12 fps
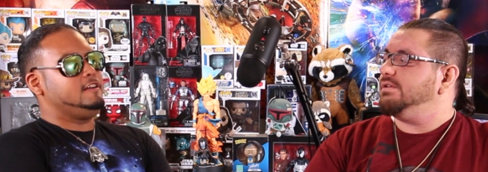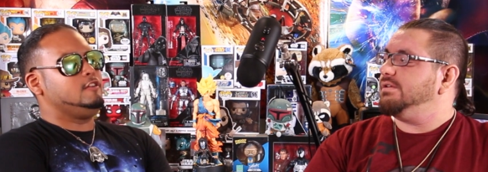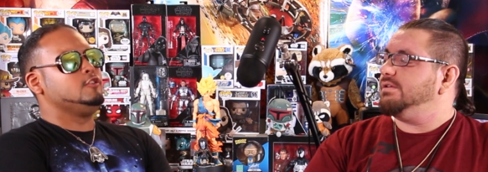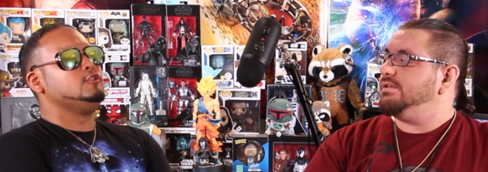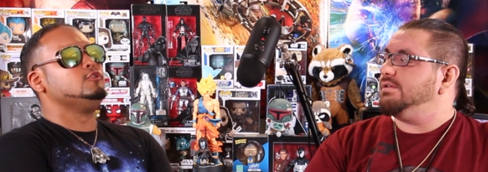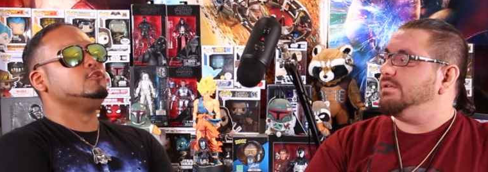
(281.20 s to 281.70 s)
Speaker 1: about
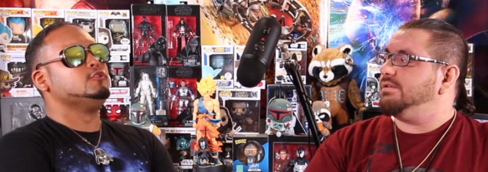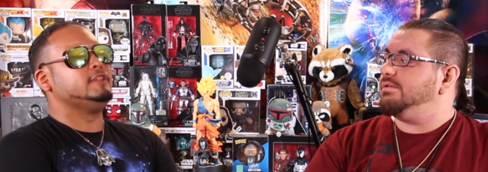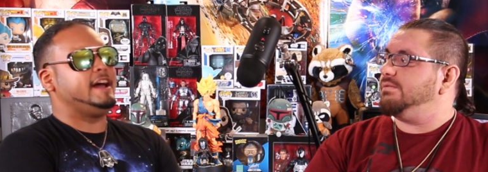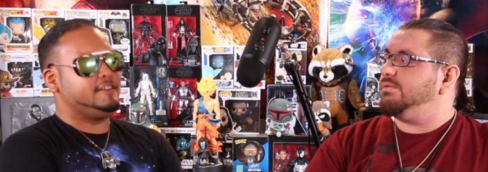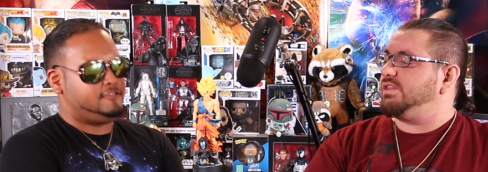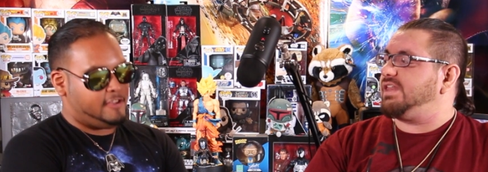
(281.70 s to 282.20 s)
oh
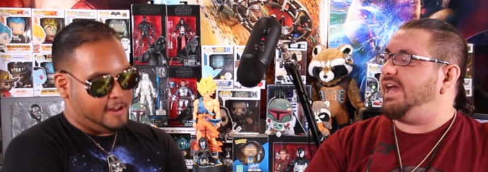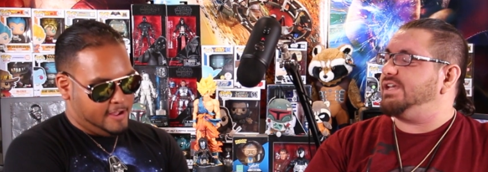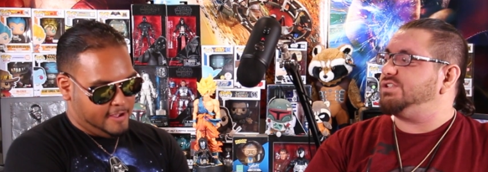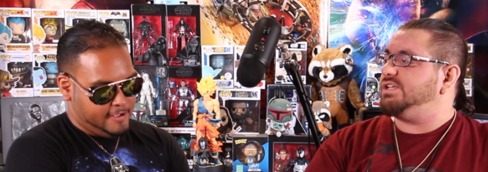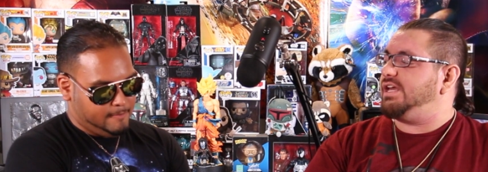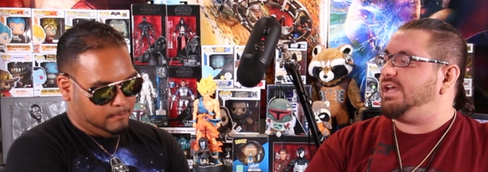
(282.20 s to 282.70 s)
Last Jedi?
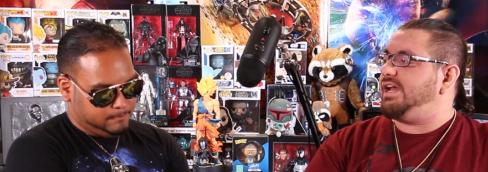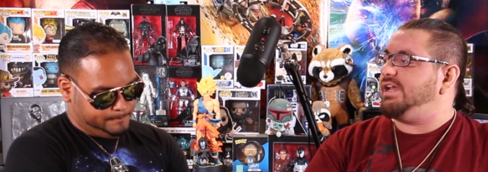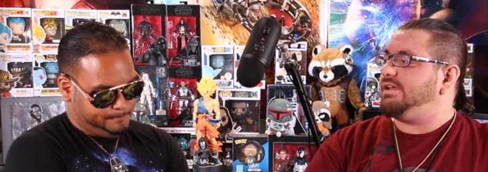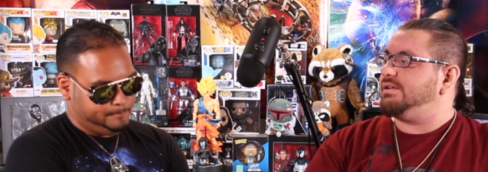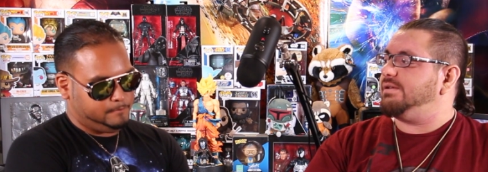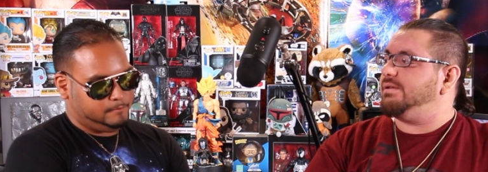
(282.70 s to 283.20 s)
Last
Speaker 2: Jedi,
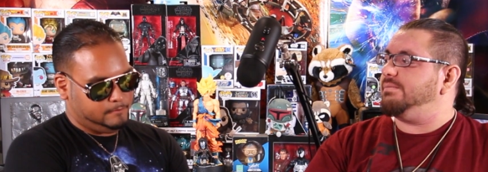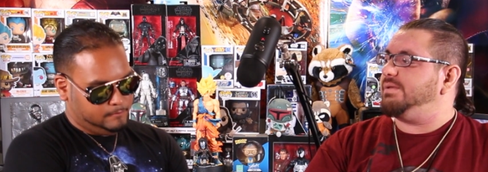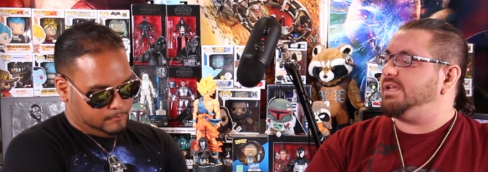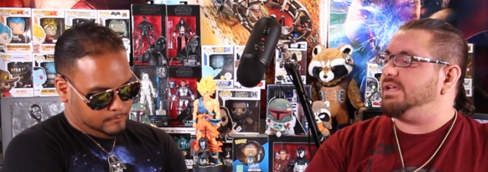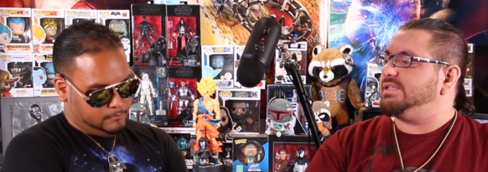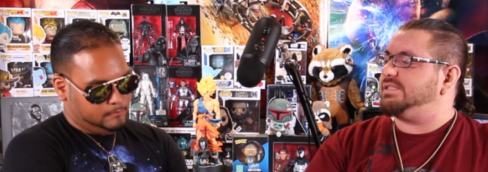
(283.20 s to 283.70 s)

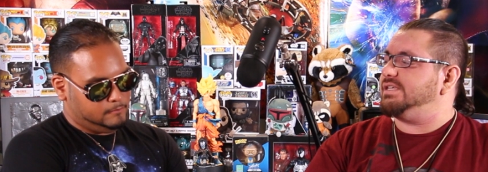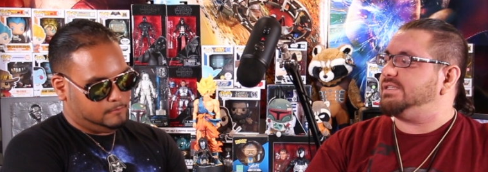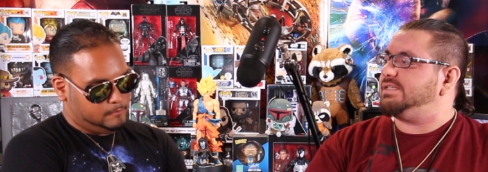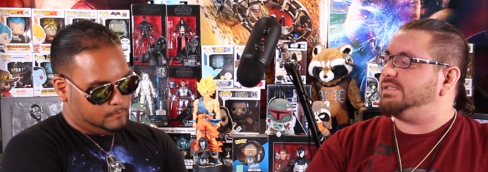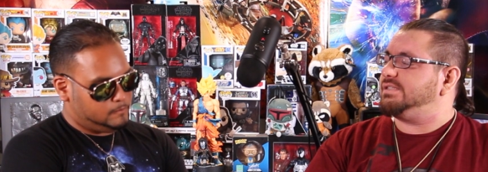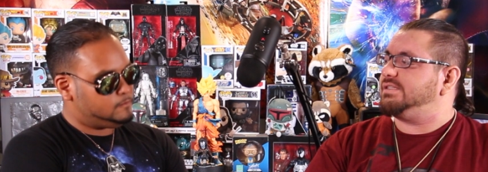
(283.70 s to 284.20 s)
because
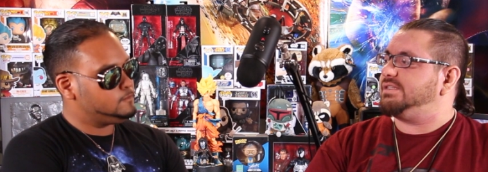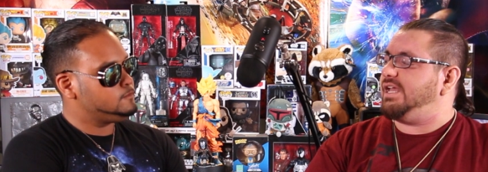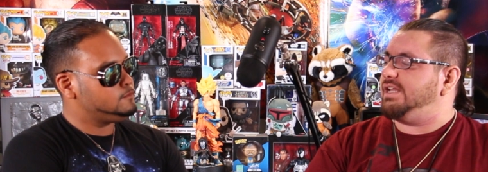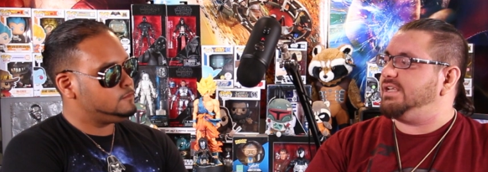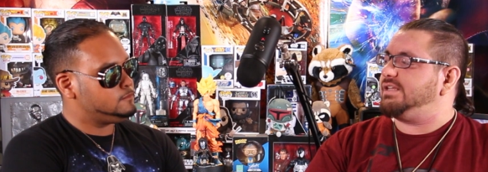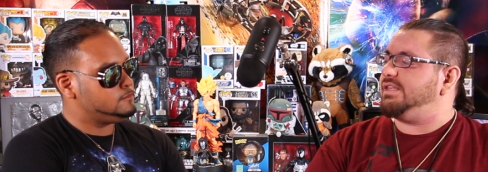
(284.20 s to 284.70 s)
this is
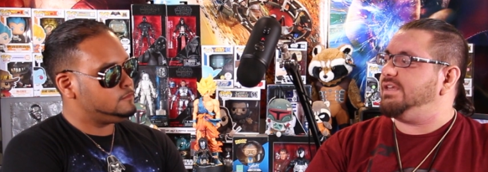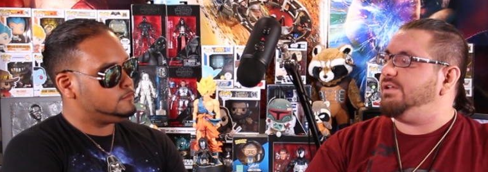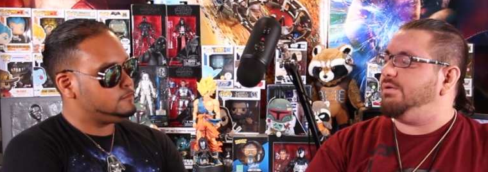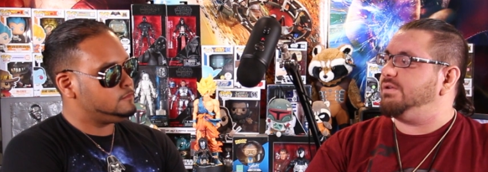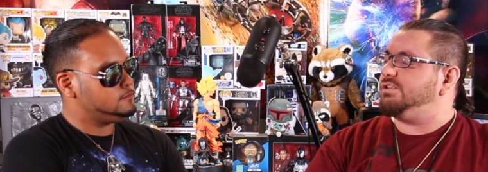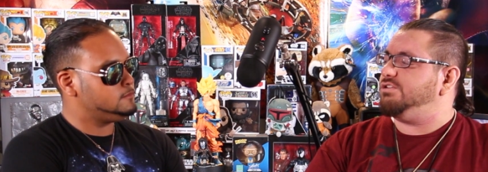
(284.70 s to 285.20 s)
technically
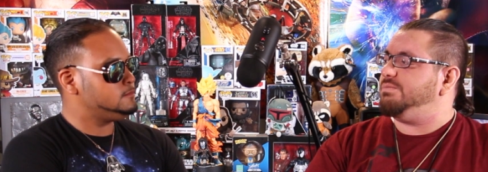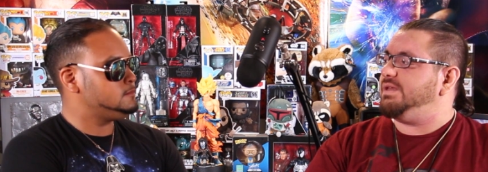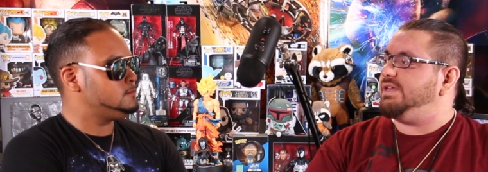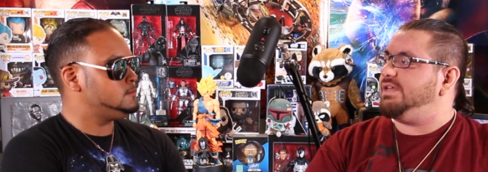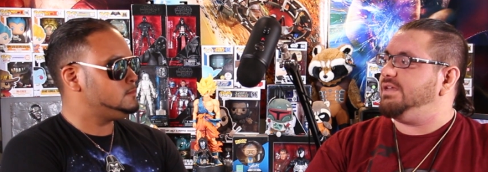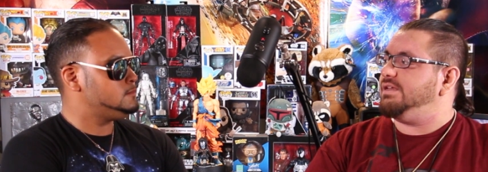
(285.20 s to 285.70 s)
going to be